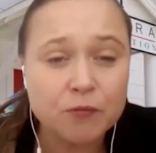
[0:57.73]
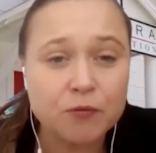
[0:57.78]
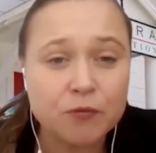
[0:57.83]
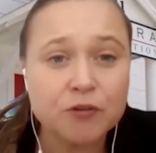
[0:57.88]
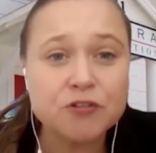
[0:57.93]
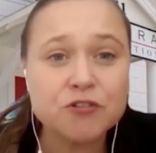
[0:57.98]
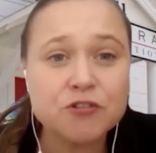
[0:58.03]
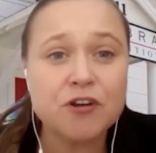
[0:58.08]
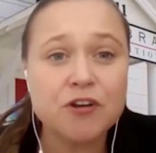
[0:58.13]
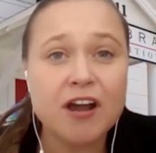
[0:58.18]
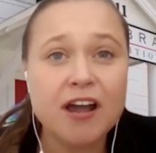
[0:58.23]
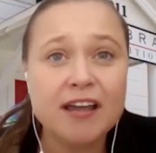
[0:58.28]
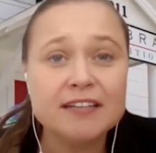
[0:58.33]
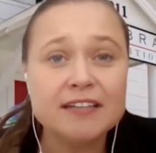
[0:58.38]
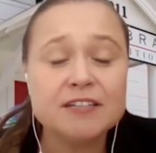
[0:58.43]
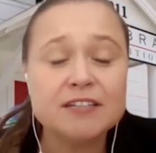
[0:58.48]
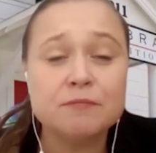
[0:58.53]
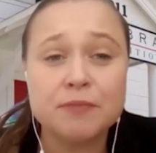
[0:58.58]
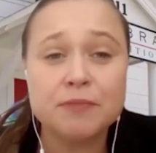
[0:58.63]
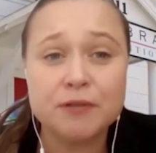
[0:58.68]
We're
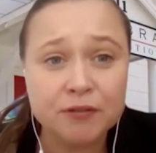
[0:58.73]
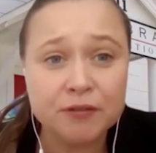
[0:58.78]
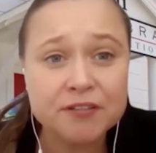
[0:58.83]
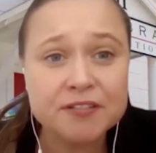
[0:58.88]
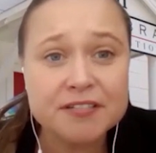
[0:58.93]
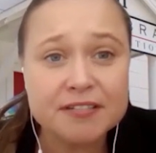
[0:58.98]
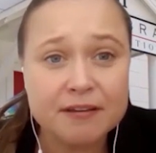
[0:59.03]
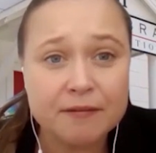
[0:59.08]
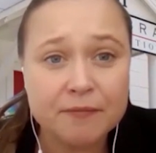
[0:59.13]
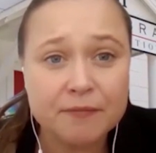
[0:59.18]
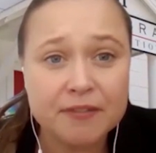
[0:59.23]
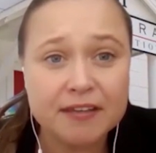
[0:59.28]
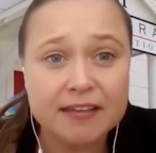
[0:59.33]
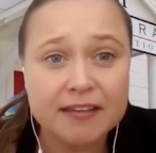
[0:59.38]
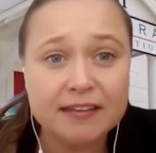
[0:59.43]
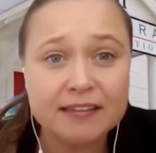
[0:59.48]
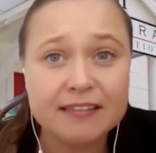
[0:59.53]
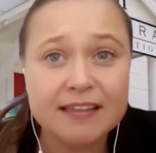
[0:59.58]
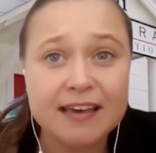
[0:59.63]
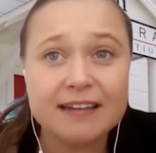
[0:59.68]
trying to build
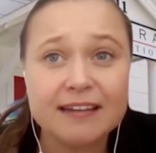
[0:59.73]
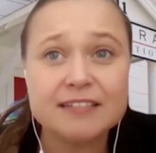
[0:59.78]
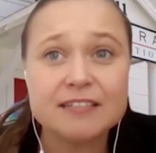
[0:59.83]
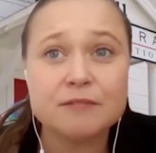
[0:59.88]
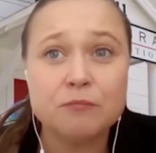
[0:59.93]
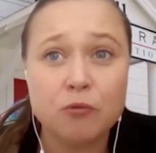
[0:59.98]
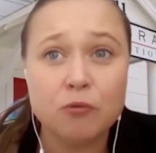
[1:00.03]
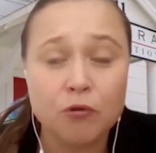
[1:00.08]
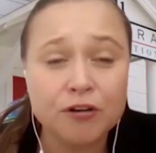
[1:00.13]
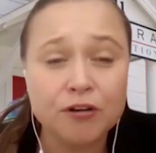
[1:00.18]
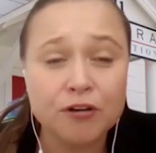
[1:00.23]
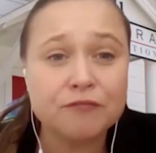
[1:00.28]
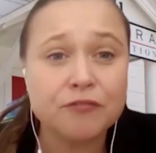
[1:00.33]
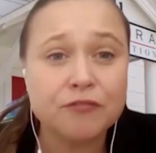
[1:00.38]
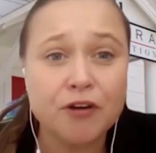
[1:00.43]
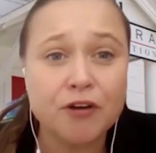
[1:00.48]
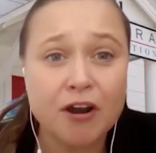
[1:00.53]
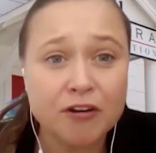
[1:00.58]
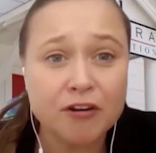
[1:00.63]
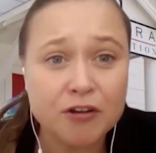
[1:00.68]
something that is important
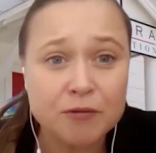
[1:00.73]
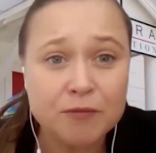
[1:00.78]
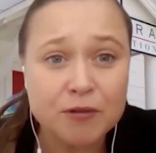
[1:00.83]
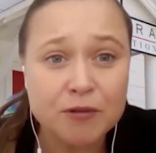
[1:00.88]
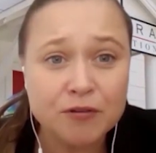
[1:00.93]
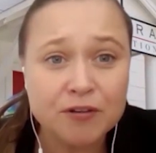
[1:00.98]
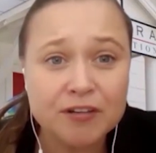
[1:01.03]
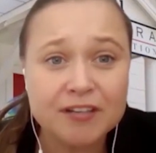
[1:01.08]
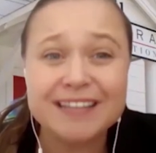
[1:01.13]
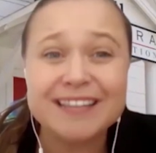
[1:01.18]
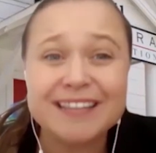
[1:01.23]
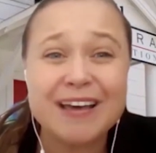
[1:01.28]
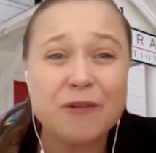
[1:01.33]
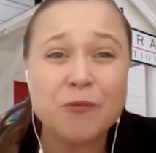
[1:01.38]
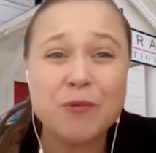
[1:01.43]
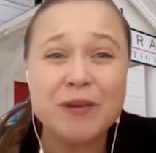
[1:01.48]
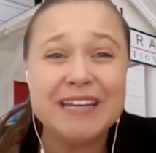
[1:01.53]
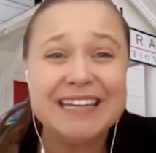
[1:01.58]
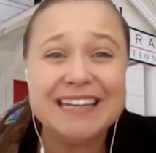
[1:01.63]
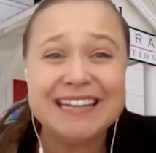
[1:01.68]
for our community that
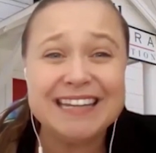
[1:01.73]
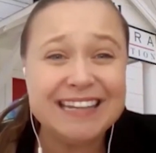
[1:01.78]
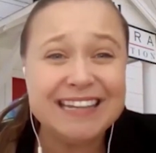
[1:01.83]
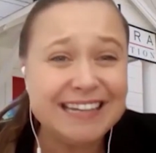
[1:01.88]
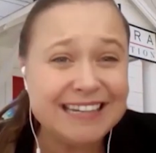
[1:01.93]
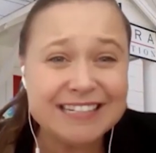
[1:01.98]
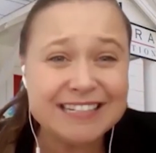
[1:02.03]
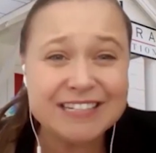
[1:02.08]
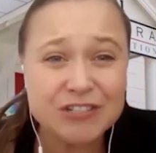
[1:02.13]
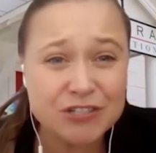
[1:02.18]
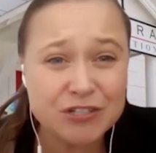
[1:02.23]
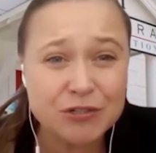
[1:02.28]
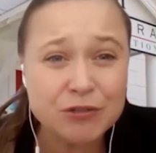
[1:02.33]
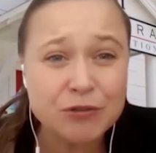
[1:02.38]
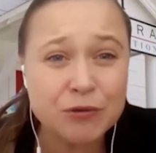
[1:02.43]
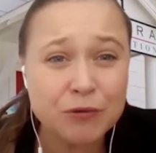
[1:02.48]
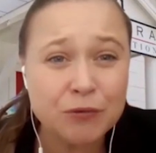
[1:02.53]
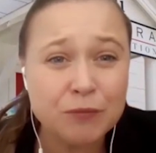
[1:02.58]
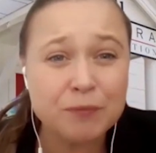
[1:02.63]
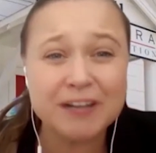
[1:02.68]
we need to
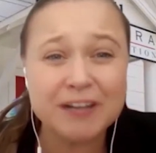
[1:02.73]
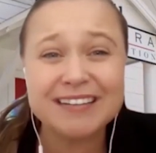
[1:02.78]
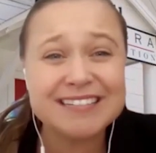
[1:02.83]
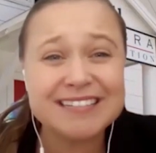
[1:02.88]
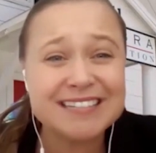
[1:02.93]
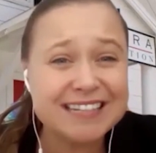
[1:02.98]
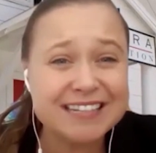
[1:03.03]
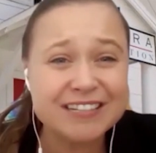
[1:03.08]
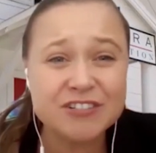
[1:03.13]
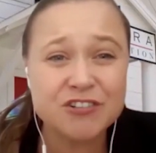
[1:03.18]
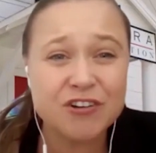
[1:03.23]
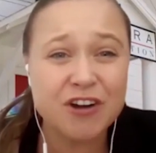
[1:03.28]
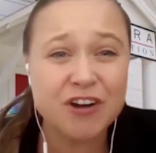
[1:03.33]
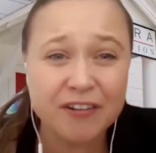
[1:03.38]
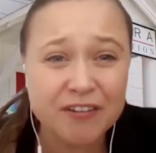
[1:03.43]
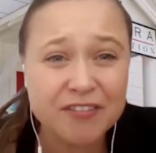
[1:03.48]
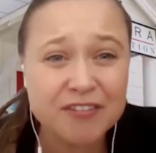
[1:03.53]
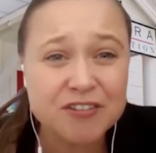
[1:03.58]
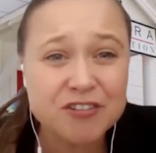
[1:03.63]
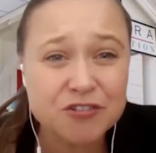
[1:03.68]
do because kids are
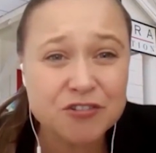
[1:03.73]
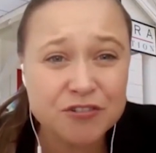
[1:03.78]
out on the